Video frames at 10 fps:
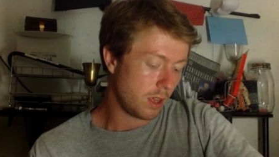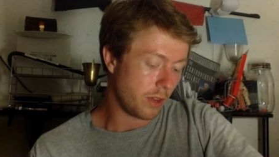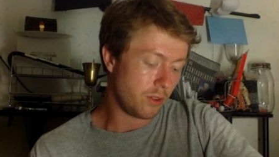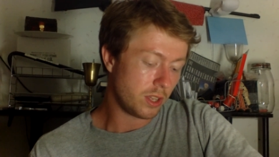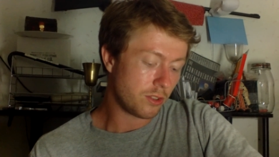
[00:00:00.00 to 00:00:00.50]

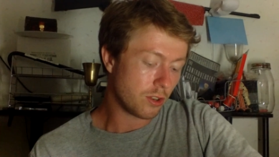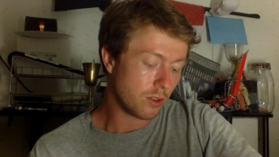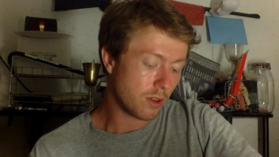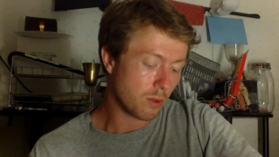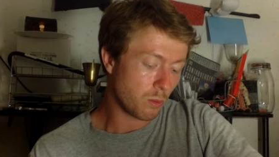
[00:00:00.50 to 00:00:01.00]
If you then
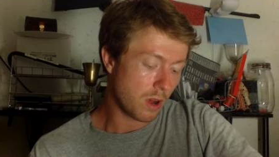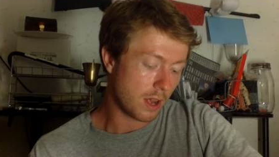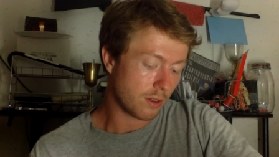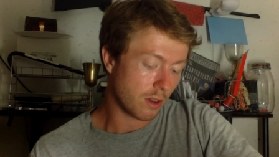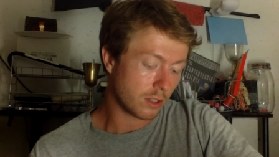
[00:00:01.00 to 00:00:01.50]
turn the
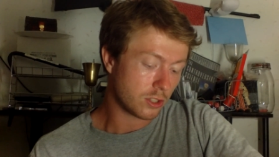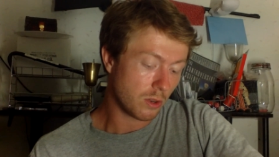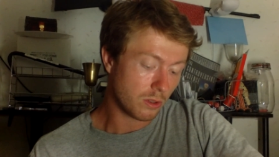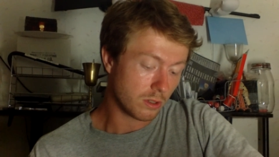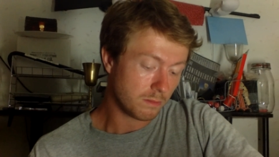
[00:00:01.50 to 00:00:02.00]
wand on its
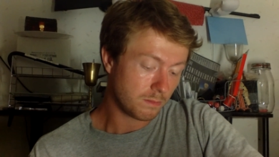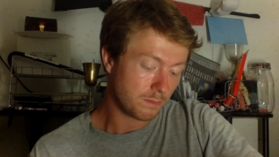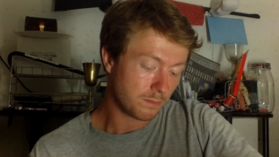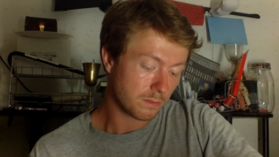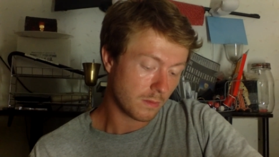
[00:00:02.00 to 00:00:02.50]
owner,
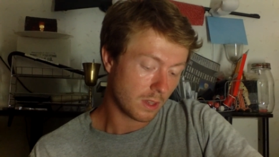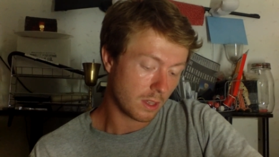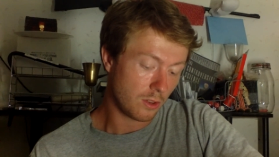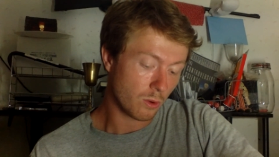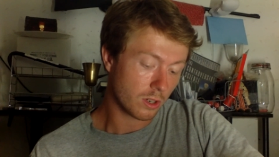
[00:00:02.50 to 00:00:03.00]

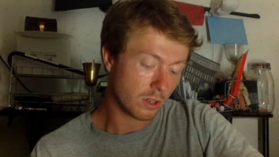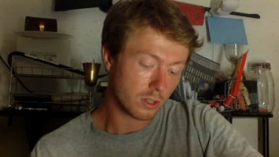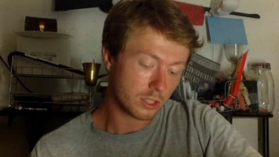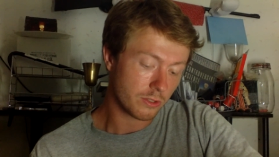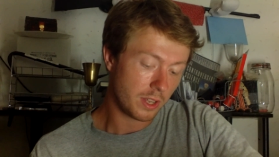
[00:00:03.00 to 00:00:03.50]
then your
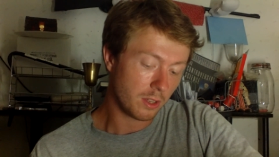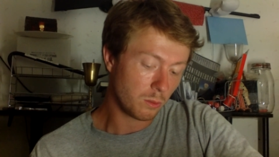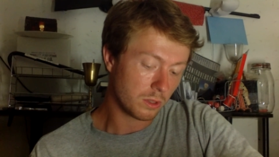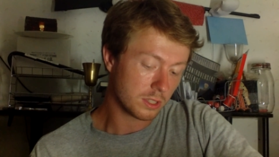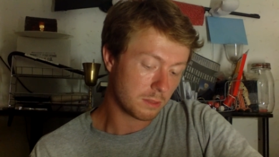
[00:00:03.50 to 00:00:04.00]
curse or any
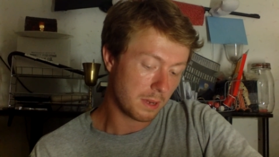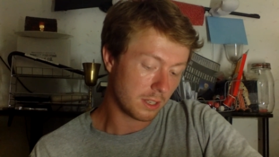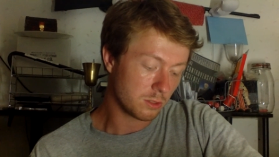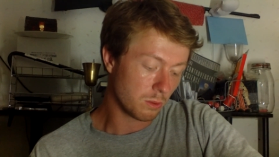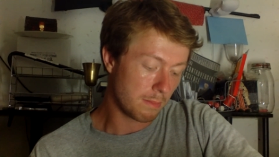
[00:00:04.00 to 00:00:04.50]
ill will
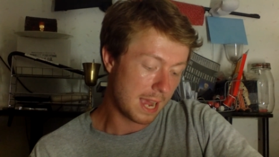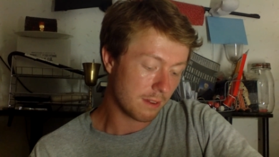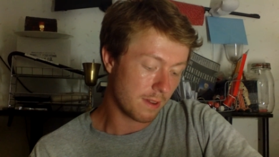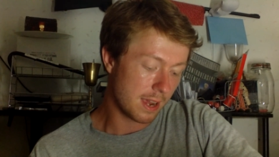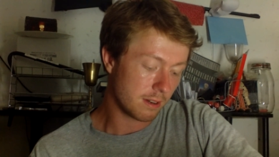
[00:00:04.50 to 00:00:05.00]
spells will
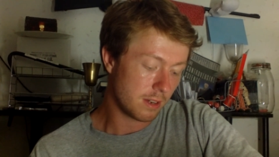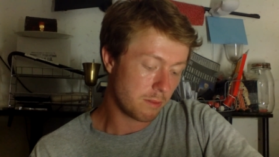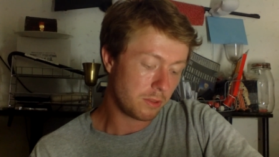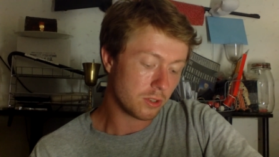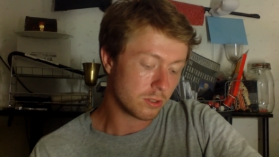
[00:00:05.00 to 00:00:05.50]
backfire
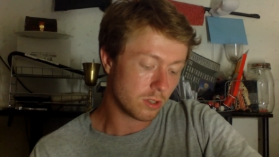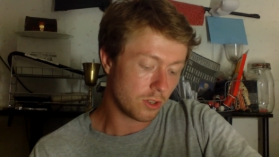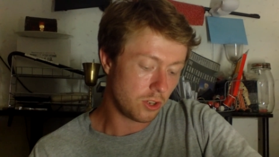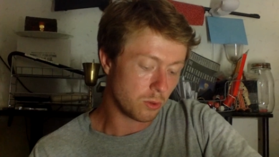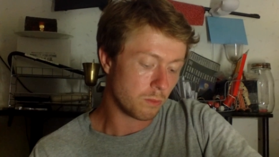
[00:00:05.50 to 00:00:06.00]
and be turned
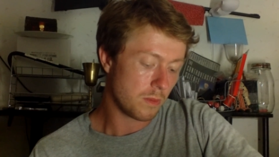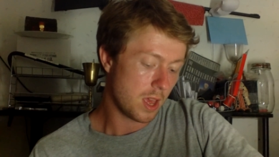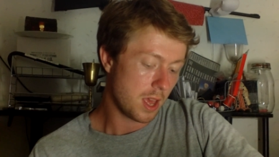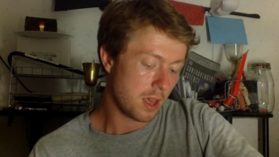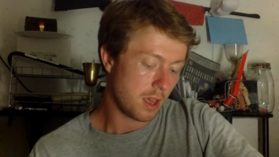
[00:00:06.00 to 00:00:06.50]
on you.
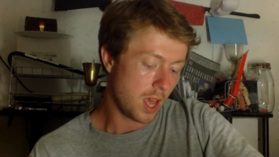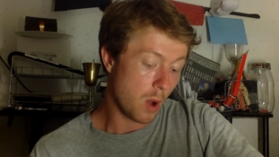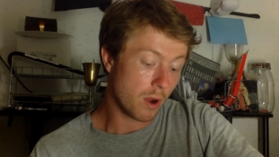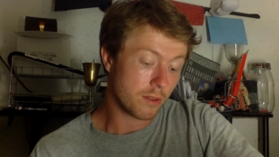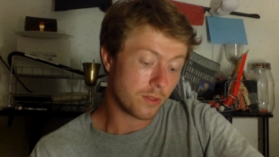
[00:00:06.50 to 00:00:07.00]

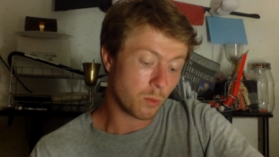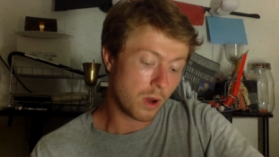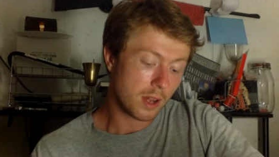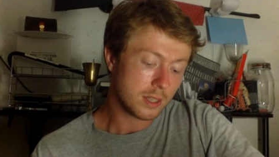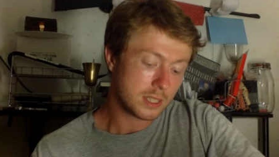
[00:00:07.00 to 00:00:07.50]
However, if the
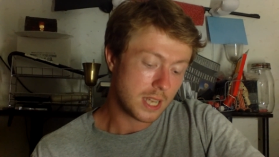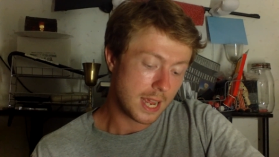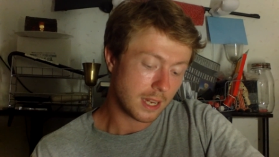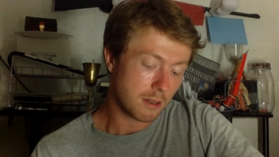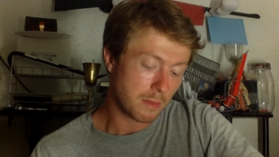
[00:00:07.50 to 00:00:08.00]
wand is
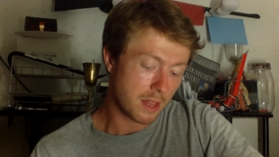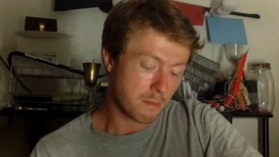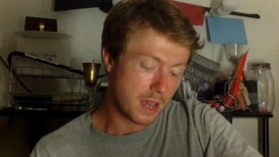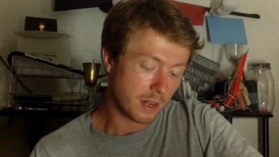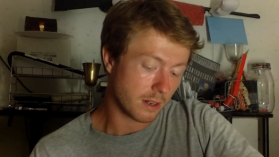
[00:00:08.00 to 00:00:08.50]
taken by
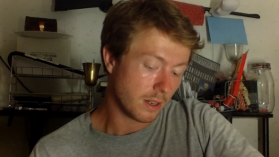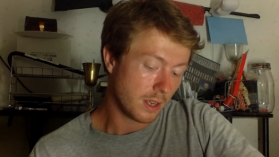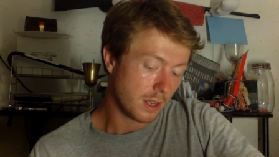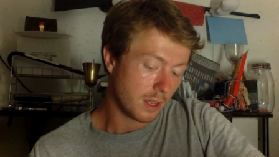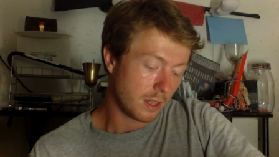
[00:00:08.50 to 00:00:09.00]
the maker,
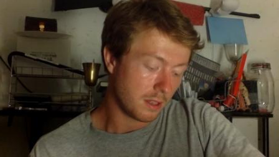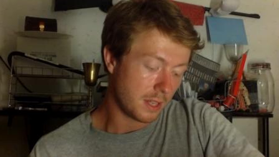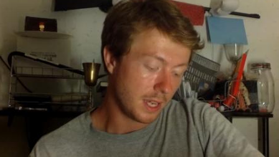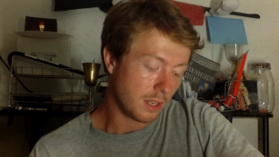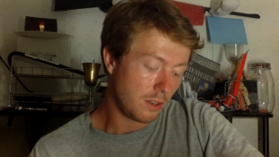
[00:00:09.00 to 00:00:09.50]

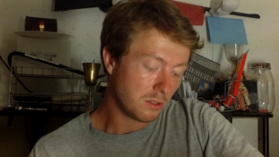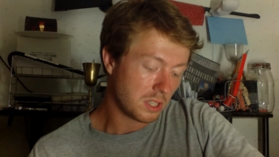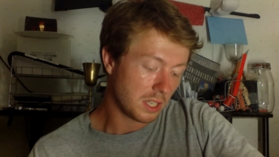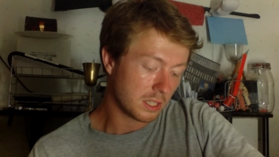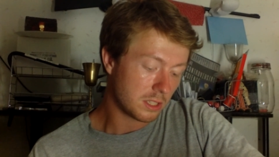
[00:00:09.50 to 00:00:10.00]
then they can
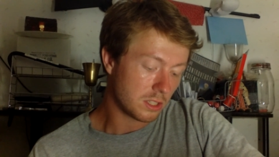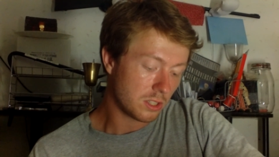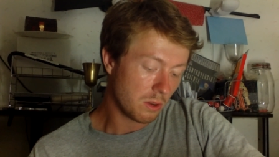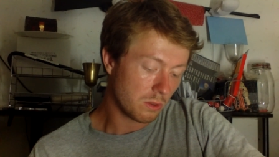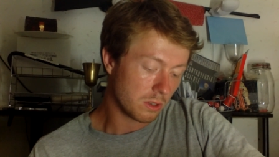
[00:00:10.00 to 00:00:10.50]
use it against
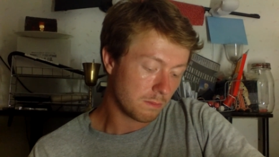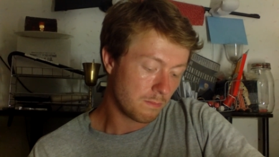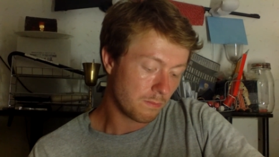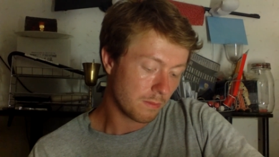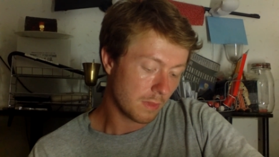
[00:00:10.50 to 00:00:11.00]
its owner,
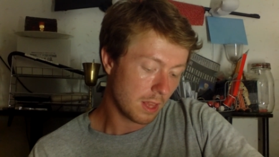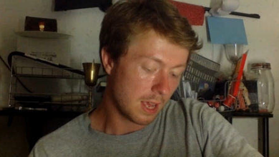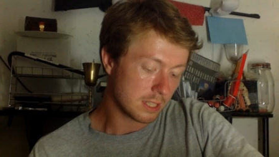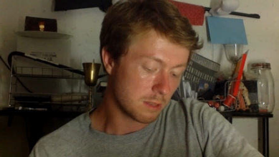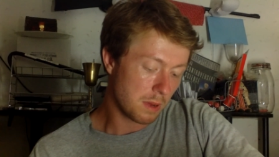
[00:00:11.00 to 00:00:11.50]

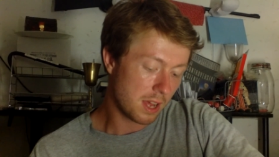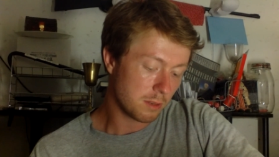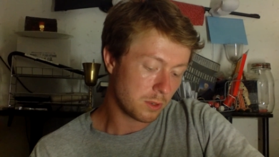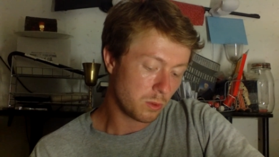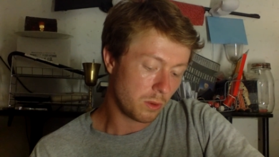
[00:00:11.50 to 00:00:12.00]
as the
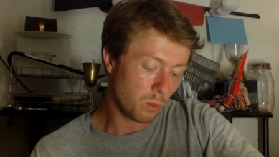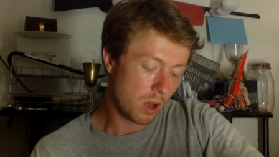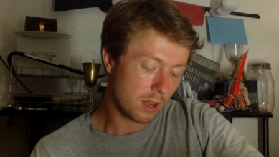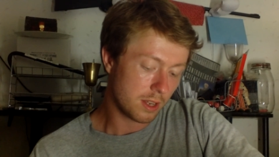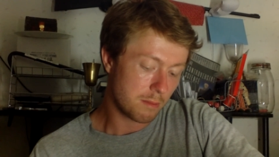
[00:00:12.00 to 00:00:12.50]
bond between
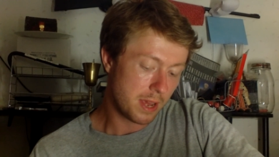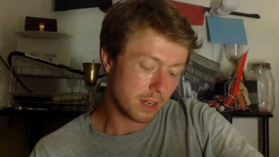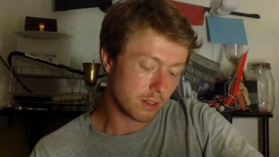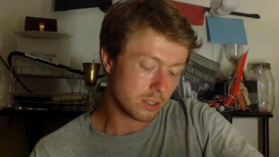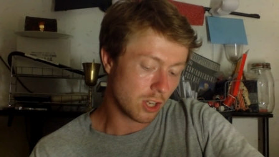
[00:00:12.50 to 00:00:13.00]
wand and
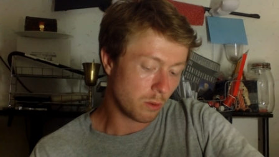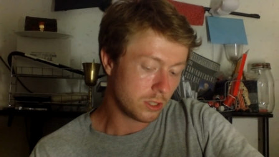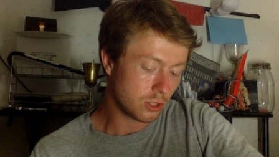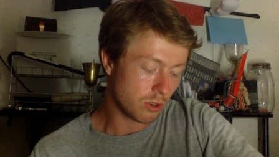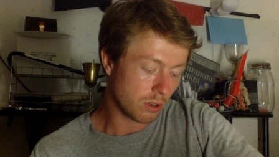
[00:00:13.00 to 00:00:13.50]
maker is
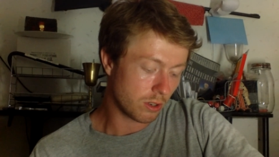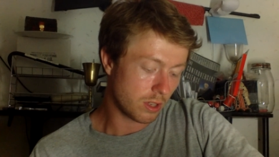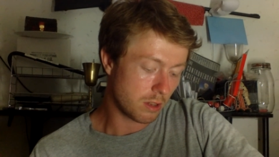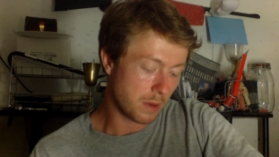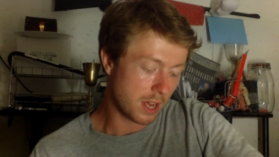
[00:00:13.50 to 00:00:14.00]
always
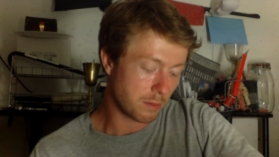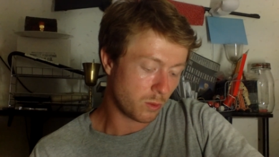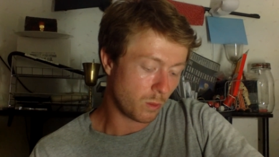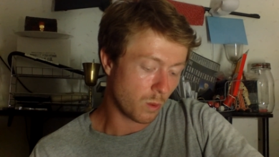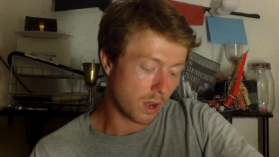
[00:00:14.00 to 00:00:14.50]
stronger than the bond
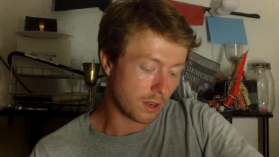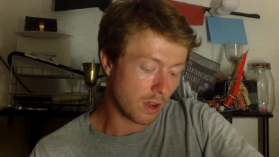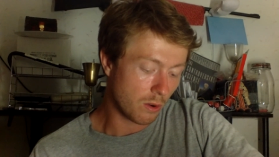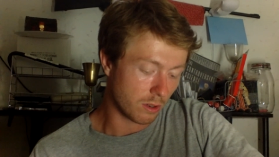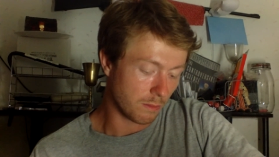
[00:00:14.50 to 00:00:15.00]
between wand
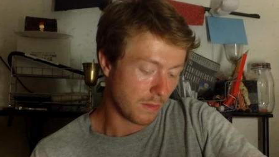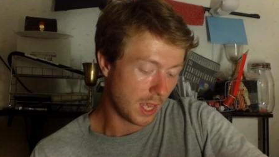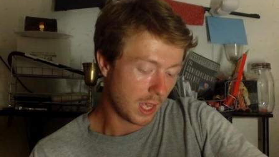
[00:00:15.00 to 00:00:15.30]
and owner.